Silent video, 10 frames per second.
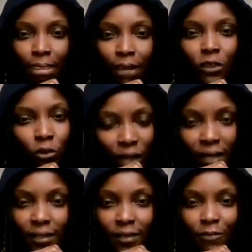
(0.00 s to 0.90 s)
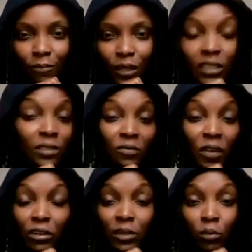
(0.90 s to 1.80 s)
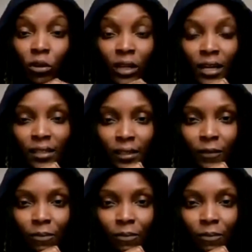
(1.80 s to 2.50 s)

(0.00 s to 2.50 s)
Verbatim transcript: So yes, it's very demoralizing.